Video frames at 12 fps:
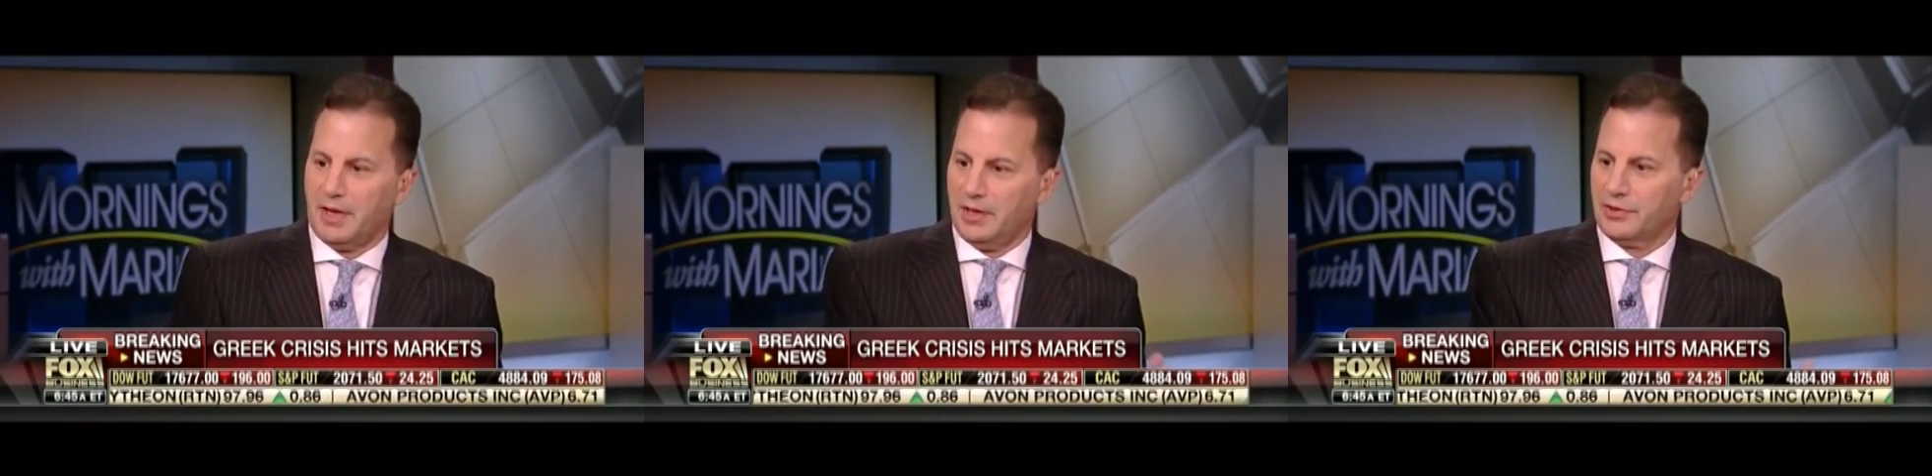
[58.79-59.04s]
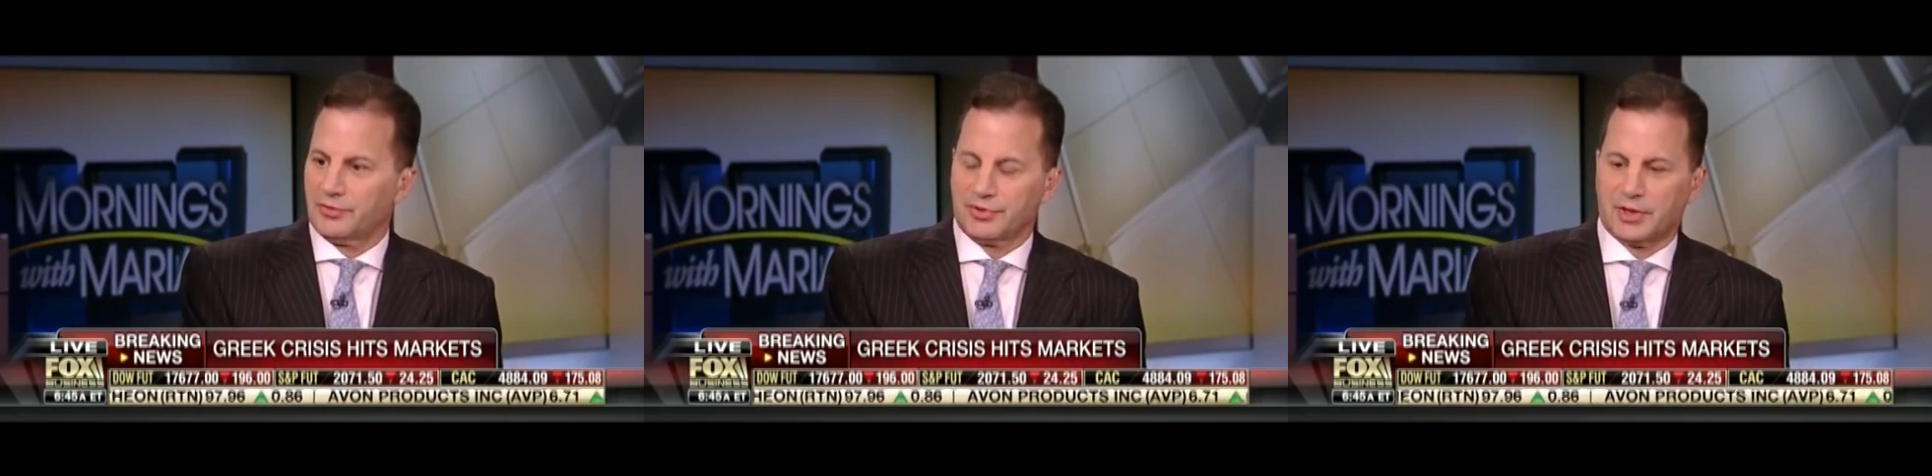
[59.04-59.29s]

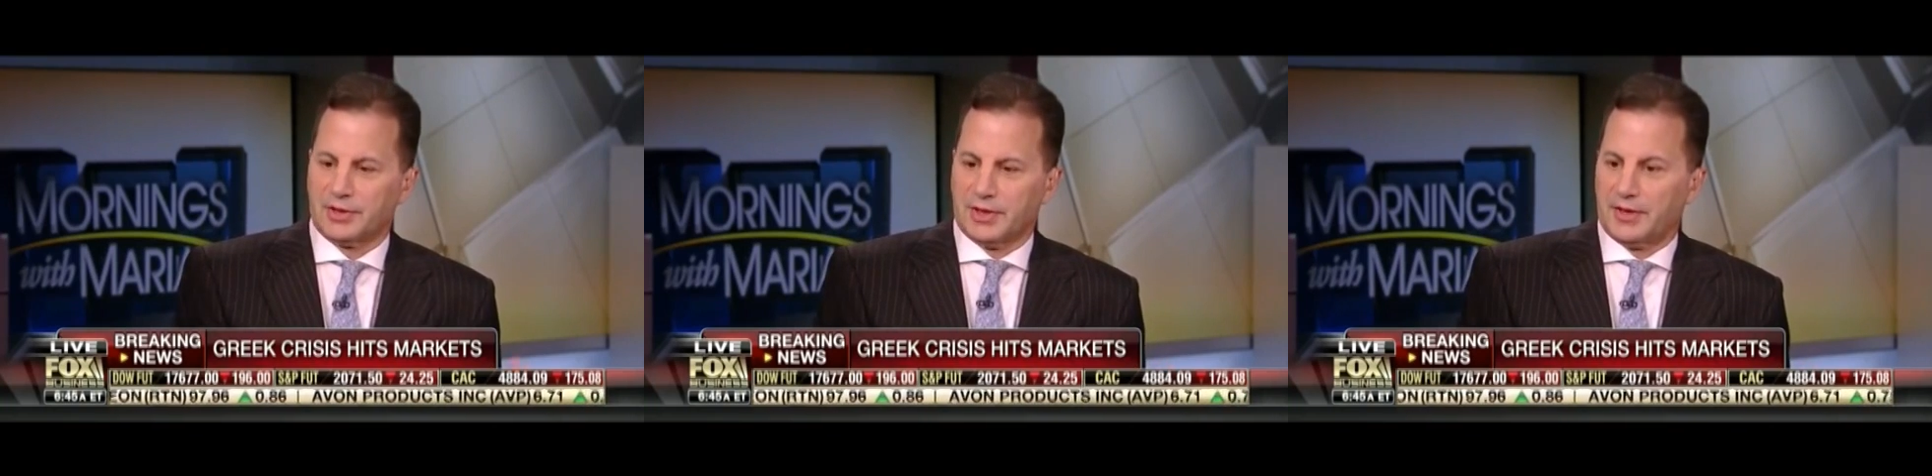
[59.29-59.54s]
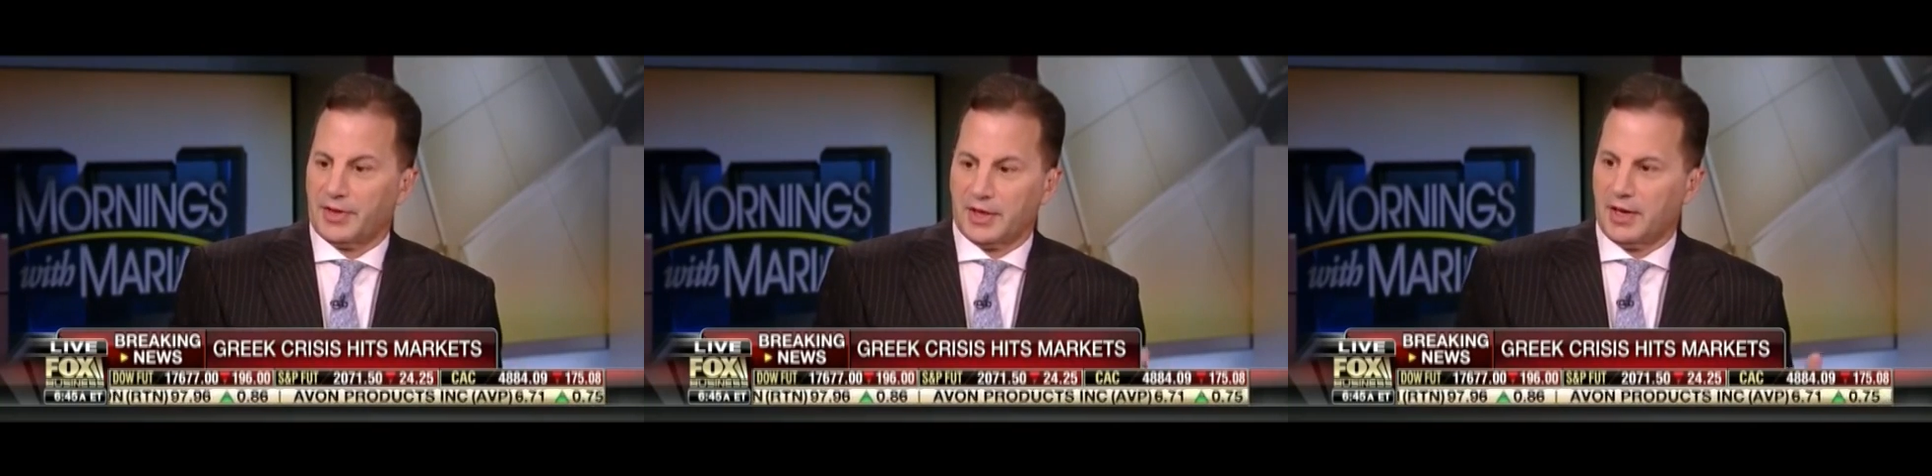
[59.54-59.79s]
interest on
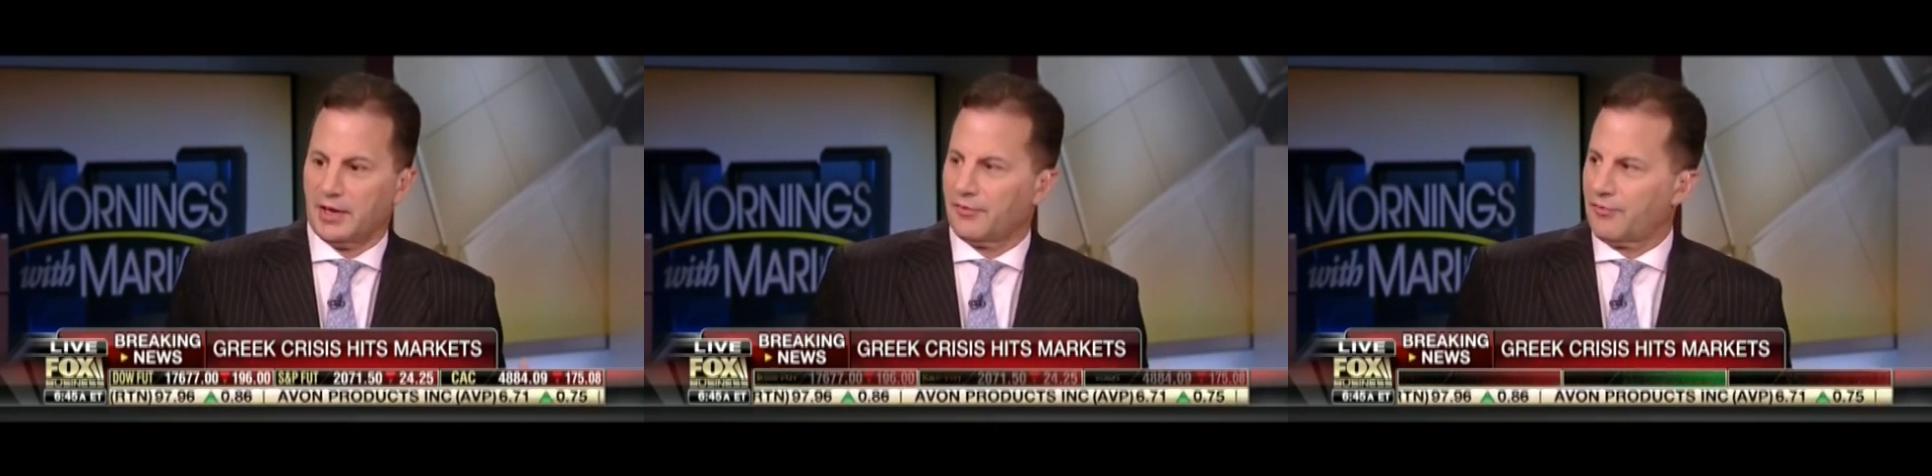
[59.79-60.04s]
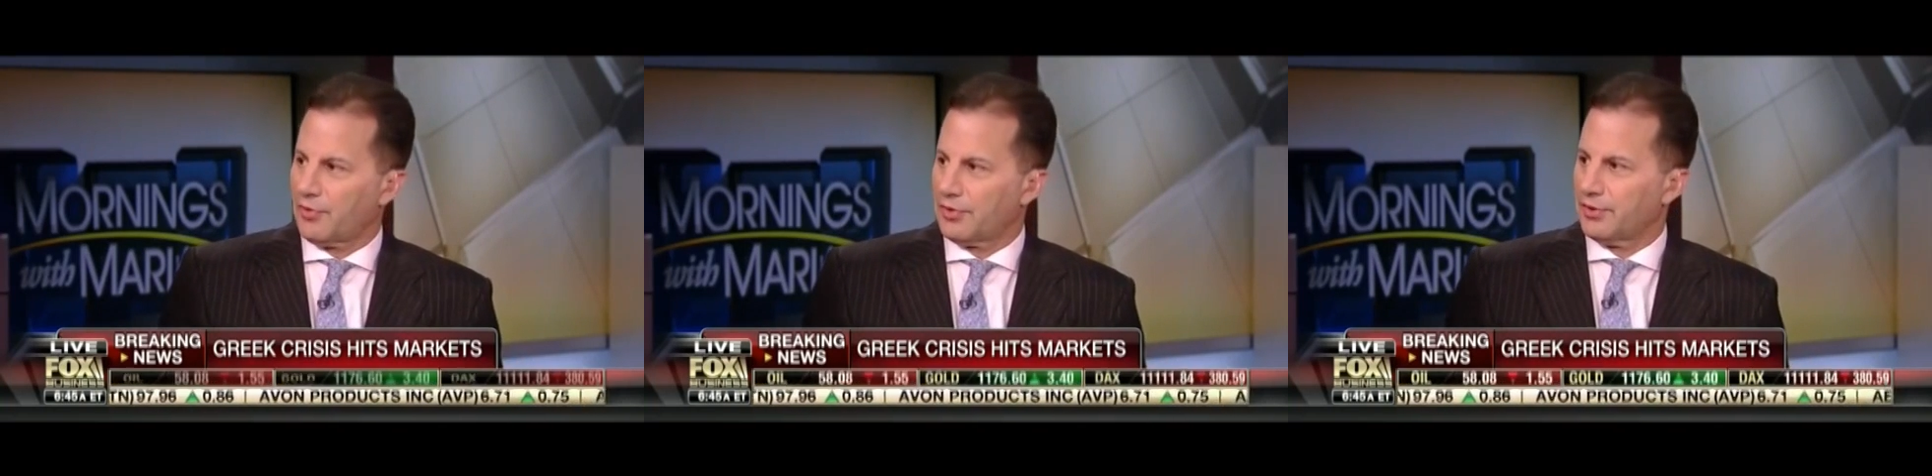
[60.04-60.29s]
debt they can't
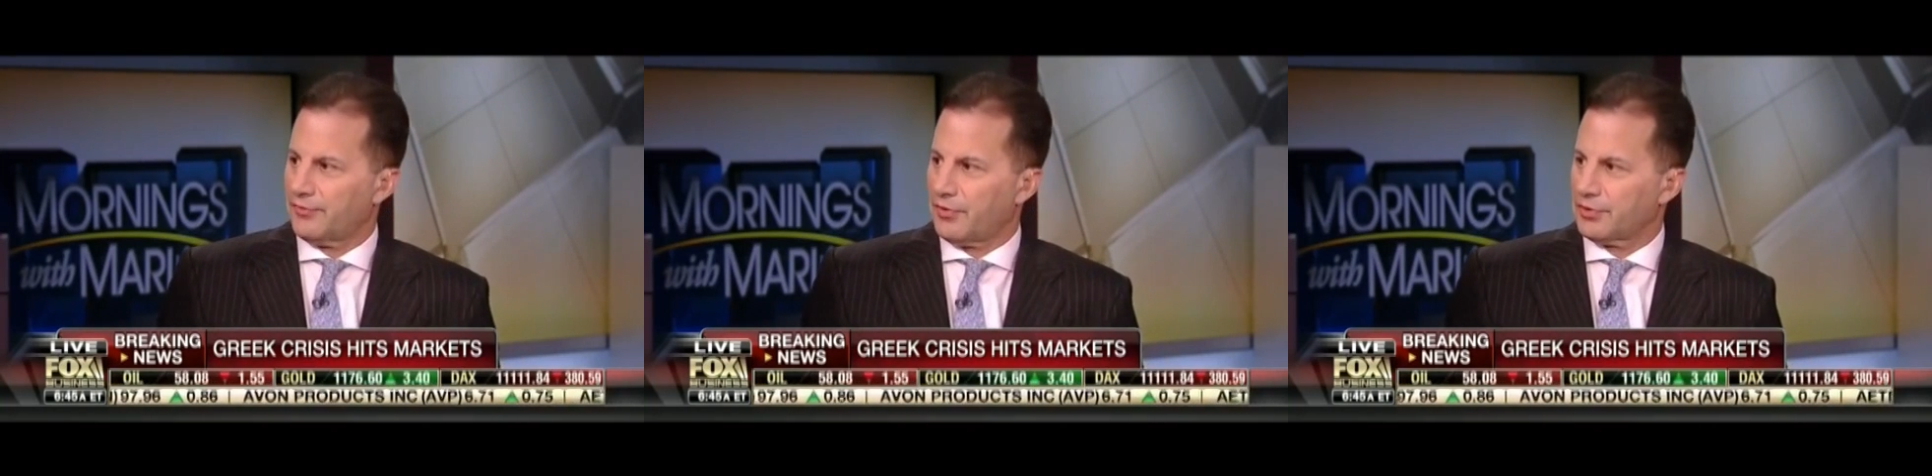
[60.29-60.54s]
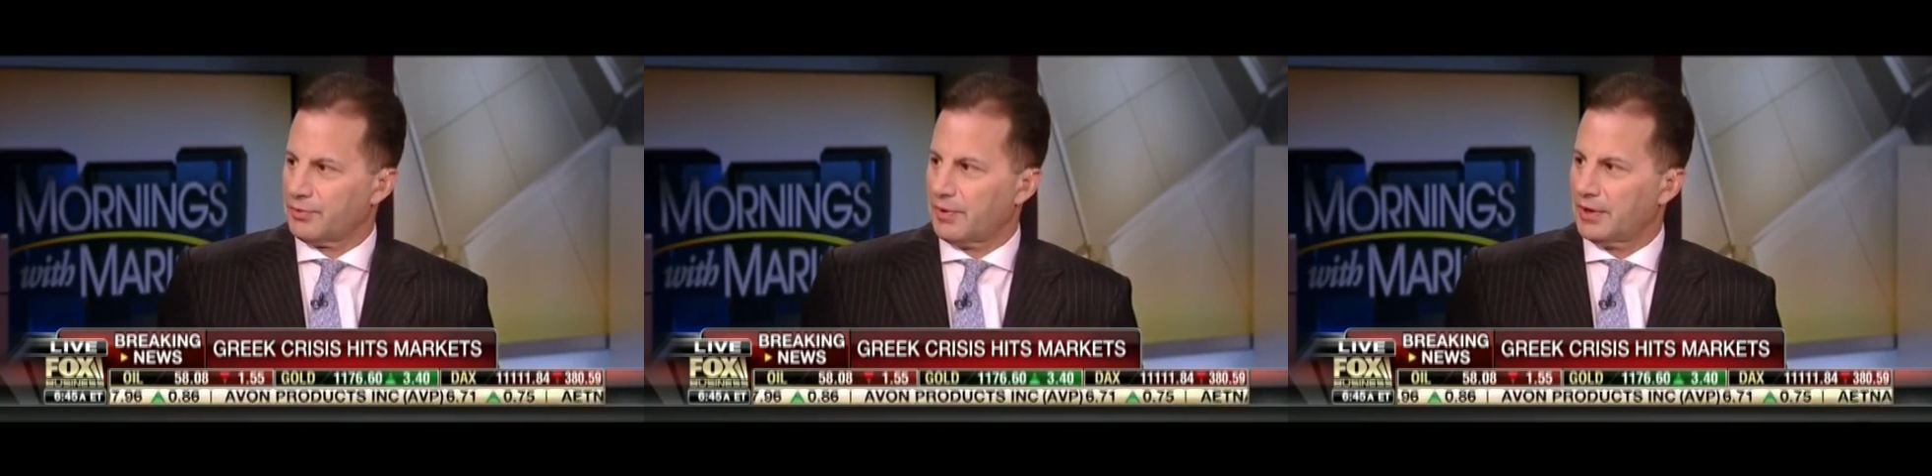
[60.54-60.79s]
afford in the
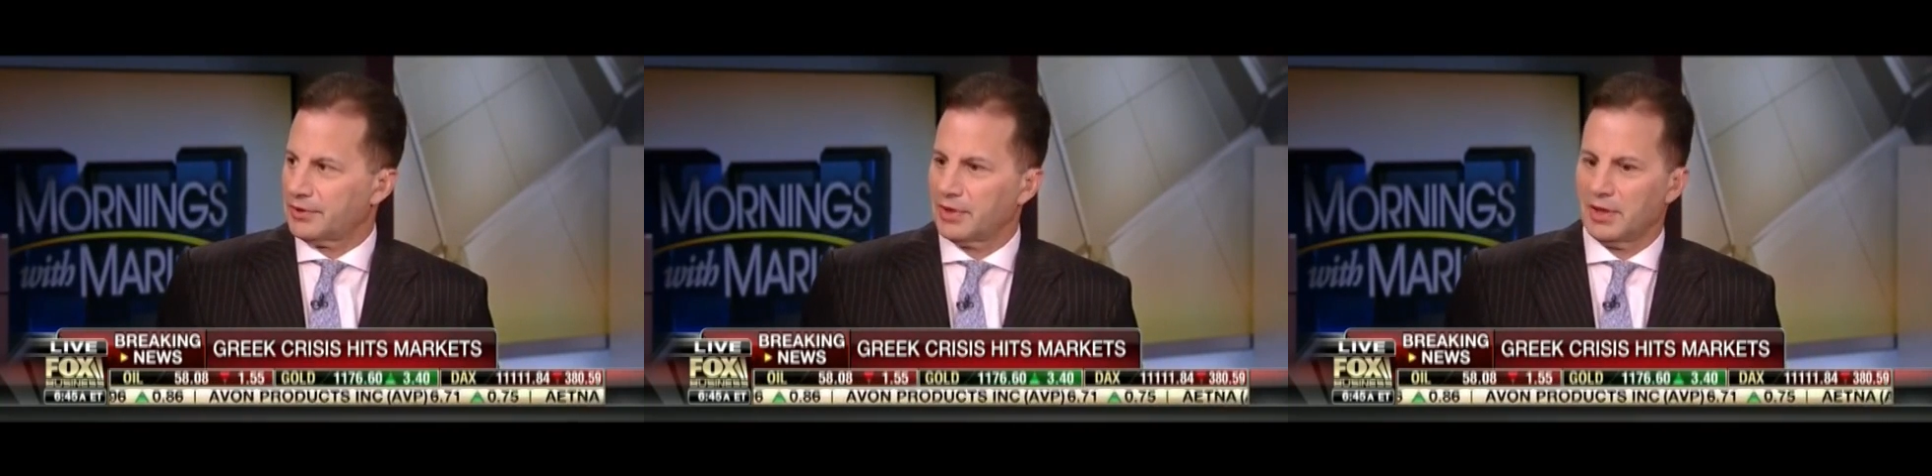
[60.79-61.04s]
first place.